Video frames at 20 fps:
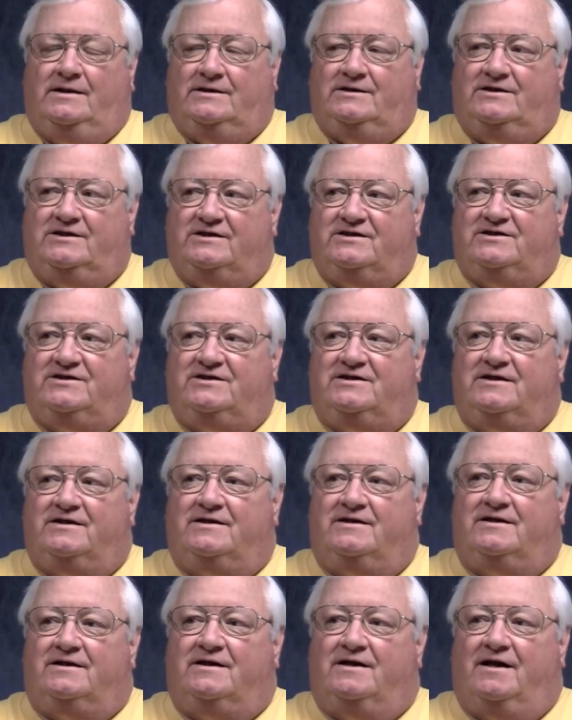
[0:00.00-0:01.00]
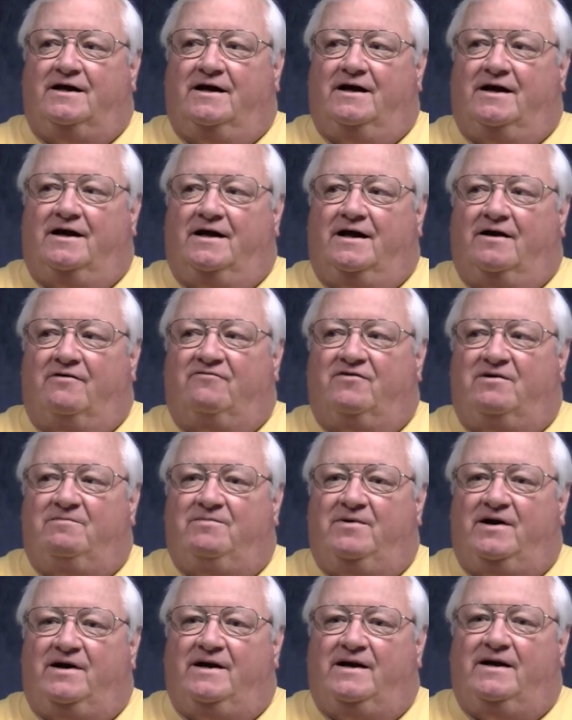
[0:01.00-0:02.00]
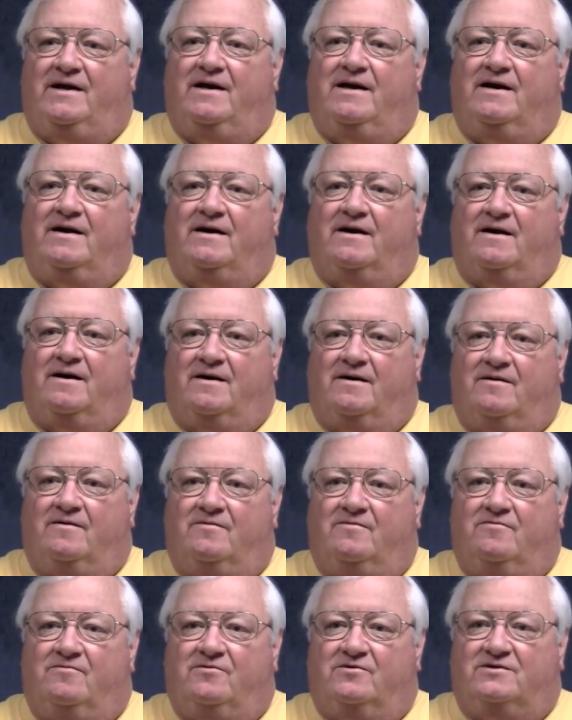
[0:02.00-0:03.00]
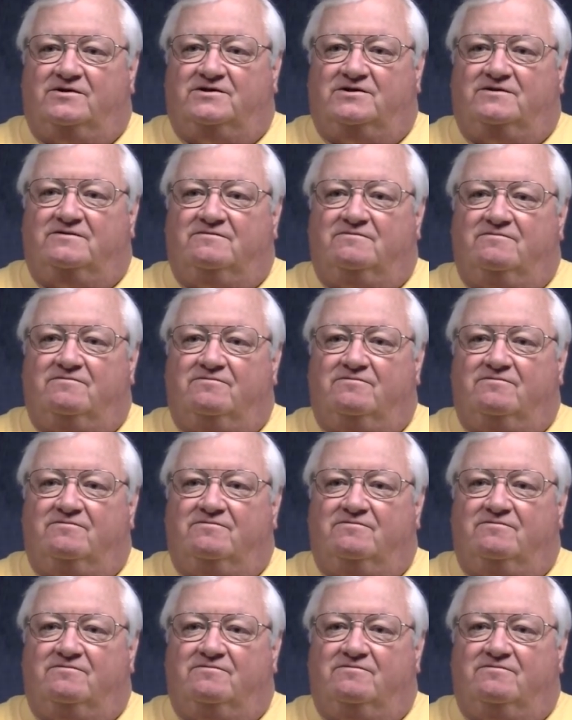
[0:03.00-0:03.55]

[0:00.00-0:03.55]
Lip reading: Just that everybody here was